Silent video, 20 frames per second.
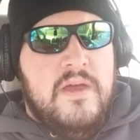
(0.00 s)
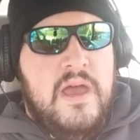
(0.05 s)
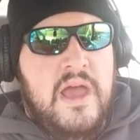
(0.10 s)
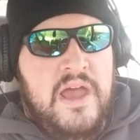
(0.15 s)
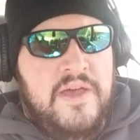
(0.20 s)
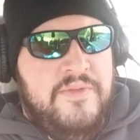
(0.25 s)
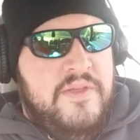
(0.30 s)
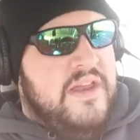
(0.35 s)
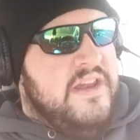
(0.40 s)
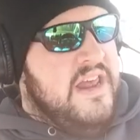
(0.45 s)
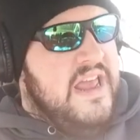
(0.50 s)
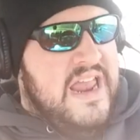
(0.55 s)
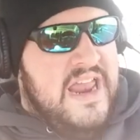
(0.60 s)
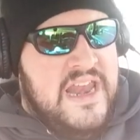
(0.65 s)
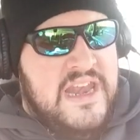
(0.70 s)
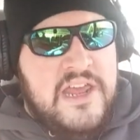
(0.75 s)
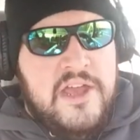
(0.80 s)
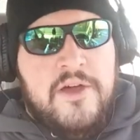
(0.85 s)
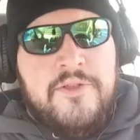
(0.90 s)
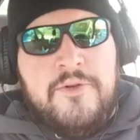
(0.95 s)
and then
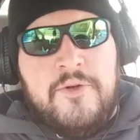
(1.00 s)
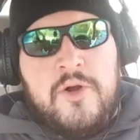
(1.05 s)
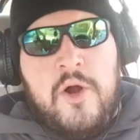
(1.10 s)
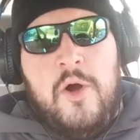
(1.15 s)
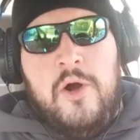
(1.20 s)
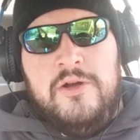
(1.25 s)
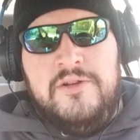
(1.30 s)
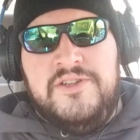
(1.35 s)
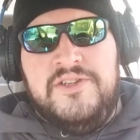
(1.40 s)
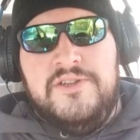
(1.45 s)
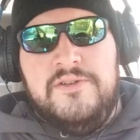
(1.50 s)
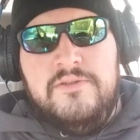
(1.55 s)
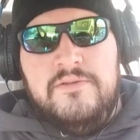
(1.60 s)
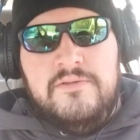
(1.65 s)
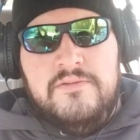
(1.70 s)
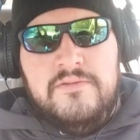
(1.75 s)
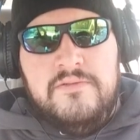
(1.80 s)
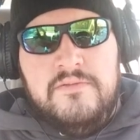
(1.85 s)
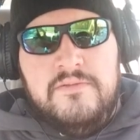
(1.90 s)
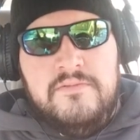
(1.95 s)
any other cards
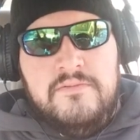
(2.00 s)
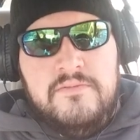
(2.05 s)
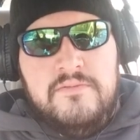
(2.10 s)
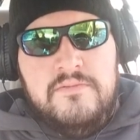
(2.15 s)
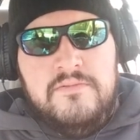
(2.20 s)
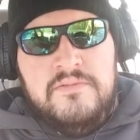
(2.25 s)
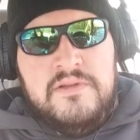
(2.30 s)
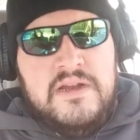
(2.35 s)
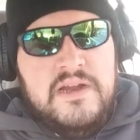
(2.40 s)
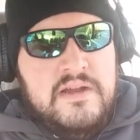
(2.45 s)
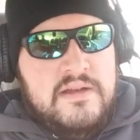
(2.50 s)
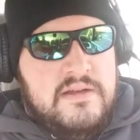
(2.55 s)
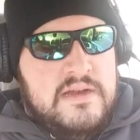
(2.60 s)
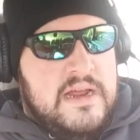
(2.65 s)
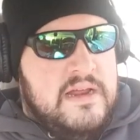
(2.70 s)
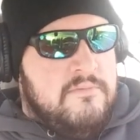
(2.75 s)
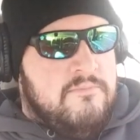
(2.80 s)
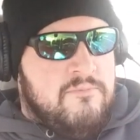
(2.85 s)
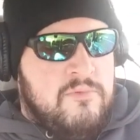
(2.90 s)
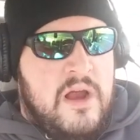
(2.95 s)
that
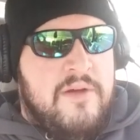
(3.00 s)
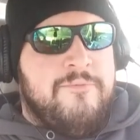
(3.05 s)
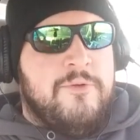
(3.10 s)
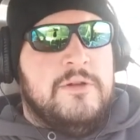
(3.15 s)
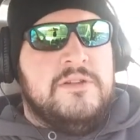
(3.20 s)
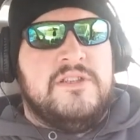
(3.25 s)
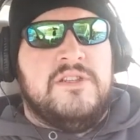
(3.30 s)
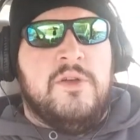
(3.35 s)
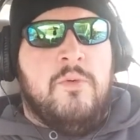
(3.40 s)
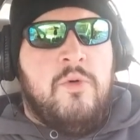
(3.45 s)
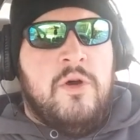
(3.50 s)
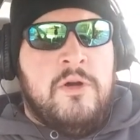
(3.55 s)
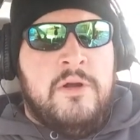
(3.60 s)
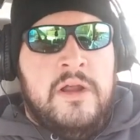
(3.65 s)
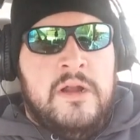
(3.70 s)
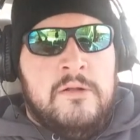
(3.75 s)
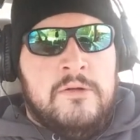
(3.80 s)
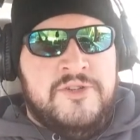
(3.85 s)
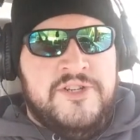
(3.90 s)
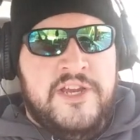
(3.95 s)
reference the word
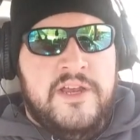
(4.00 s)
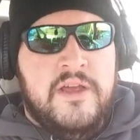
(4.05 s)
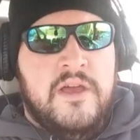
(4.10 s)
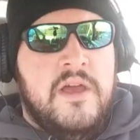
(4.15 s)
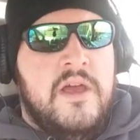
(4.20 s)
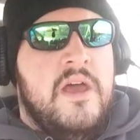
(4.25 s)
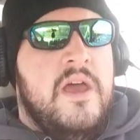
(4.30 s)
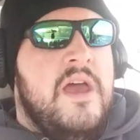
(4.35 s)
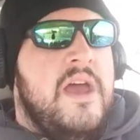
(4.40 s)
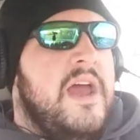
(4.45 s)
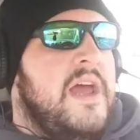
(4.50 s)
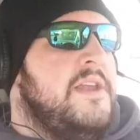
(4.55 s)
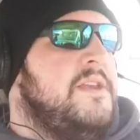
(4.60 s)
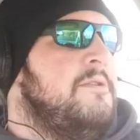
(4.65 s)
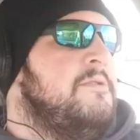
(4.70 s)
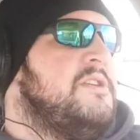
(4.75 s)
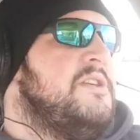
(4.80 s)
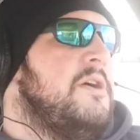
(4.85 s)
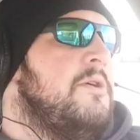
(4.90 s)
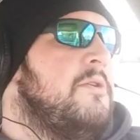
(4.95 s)
energy. And
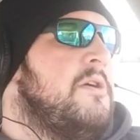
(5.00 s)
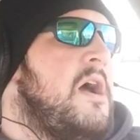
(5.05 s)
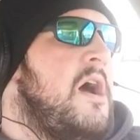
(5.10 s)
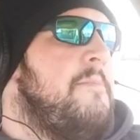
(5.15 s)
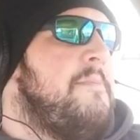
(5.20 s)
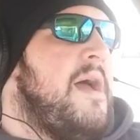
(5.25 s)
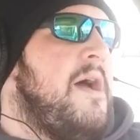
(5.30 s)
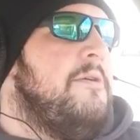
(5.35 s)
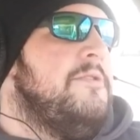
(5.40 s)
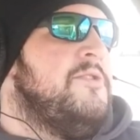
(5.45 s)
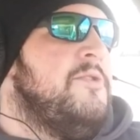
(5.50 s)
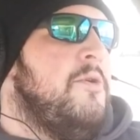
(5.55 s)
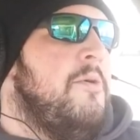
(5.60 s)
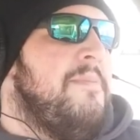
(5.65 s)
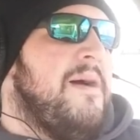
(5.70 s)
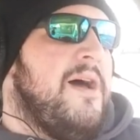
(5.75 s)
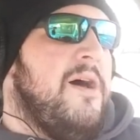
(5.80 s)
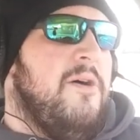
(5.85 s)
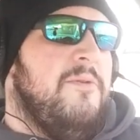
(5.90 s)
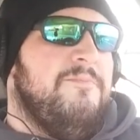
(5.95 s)
you still come out to
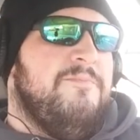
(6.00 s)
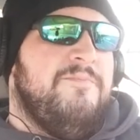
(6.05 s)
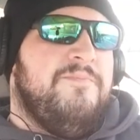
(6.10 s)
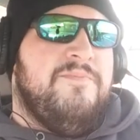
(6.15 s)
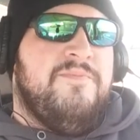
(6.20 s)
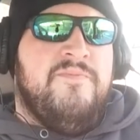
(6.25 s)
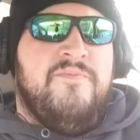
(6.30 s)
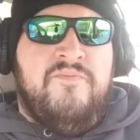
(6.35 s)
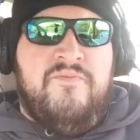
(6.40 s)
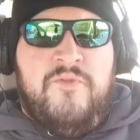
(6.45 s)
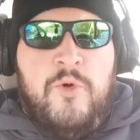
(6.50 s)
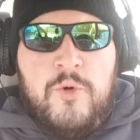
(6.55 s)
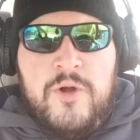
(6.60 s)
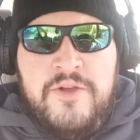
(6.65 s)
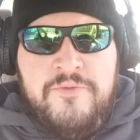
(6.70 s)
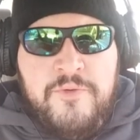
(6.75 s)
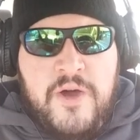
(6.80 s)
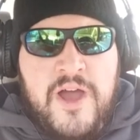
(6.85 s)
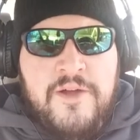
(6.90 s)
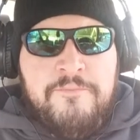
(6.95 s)
about
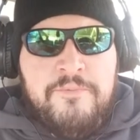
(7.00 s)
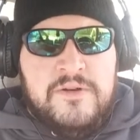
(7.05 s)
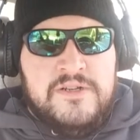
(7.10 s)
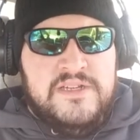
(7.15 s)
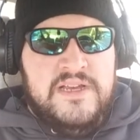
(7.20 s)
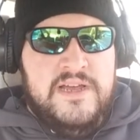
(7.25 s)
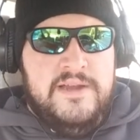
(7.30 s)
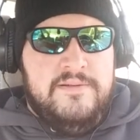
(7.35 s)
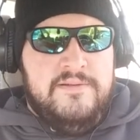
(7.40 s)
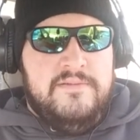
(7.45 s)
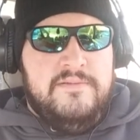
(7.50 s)
45%.